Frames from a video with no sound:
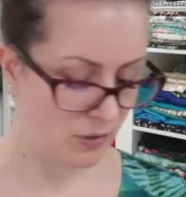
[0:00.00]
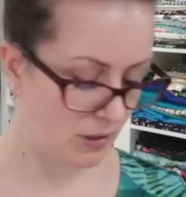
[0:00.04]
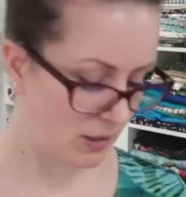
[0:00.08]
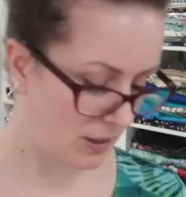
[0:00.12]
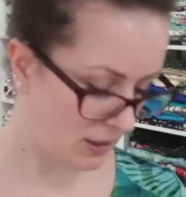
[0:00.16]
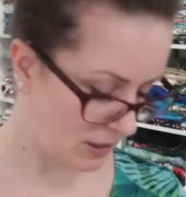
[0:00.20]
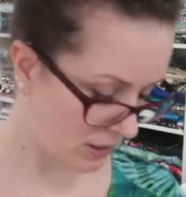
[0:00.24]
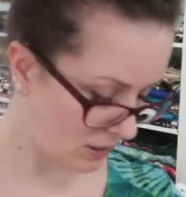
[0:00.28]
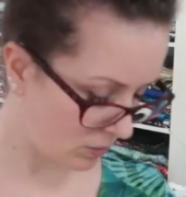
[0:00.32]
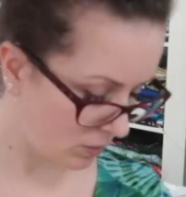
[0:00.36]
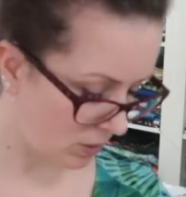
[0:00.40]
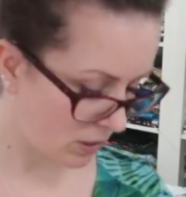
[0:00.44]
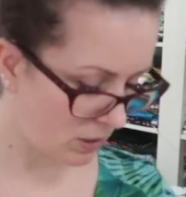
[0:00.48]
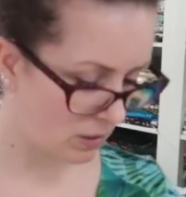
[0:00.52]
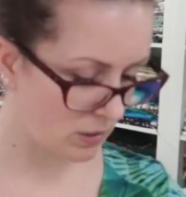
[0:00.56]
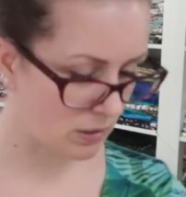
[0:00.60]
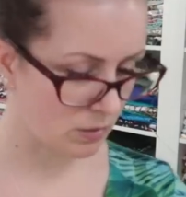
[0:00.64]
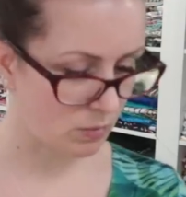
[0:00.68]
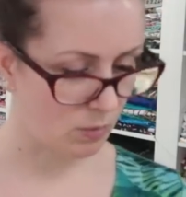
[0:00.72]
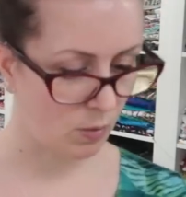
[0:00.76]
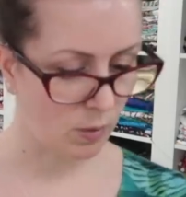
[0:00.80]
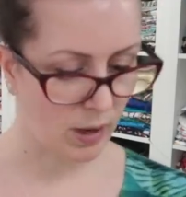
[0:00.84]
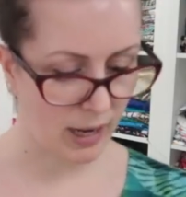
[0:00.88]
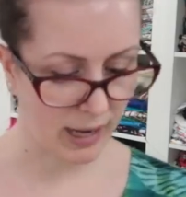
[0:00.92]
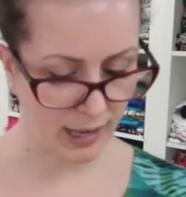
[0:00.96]
for this one as
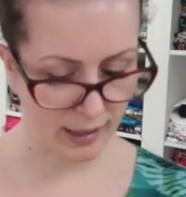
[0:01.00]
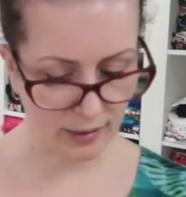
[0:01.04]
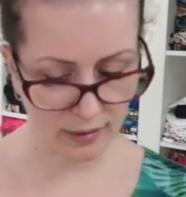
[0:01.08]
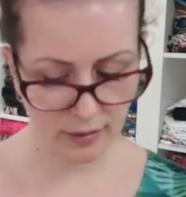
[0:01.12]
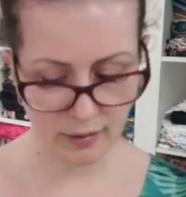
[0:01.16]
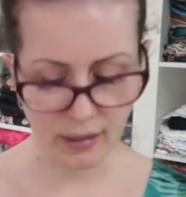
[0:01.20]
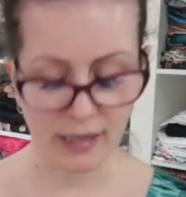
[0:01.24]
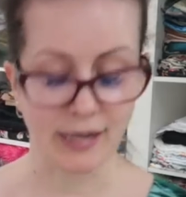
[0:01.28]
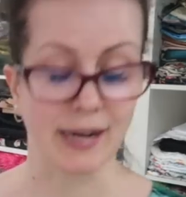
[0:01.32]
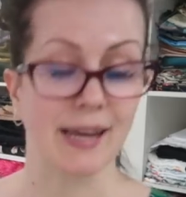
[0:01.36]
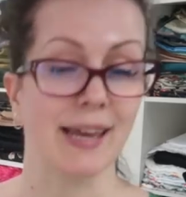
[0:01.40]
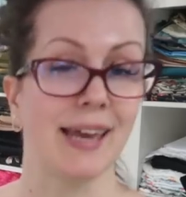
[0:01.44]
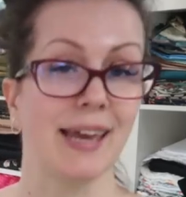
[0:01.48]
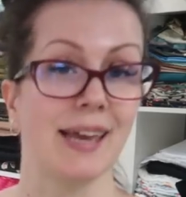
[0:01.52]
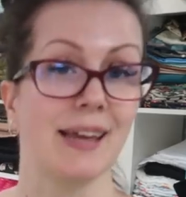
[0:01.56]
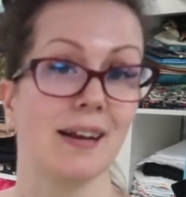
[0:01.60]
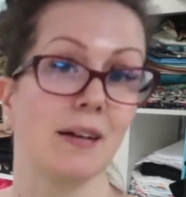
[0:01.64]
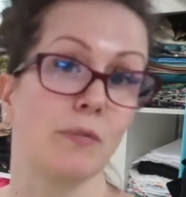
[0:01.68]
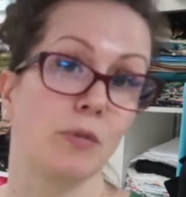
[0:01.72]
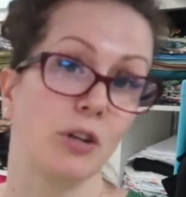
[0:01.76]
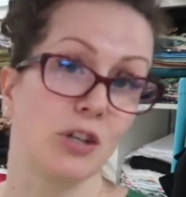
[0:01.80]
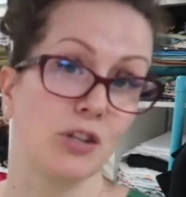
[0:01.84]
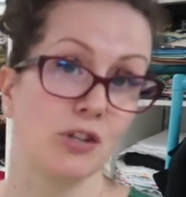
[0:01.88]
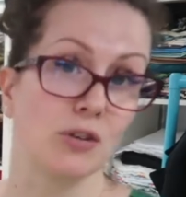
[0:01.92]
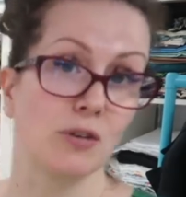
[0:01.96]
well. And again,
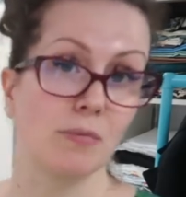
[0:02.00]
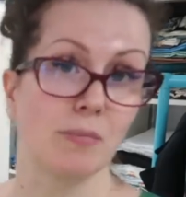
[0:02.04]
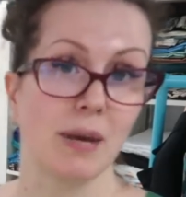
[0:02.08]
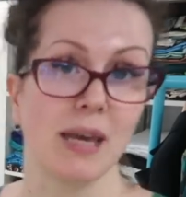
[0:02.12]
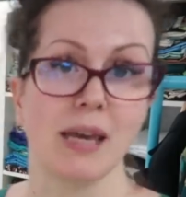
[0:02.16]
I'm going to do a